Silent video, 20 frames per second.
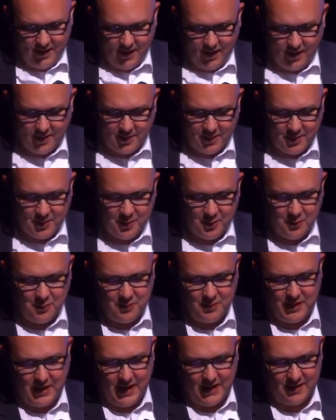on the new
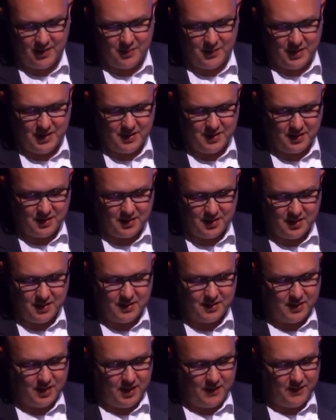NASA mission to
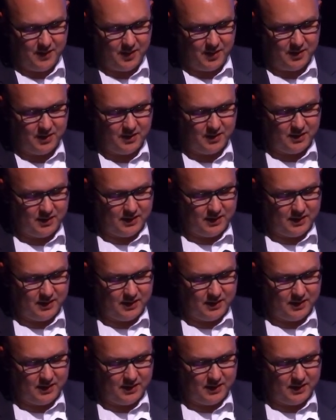discover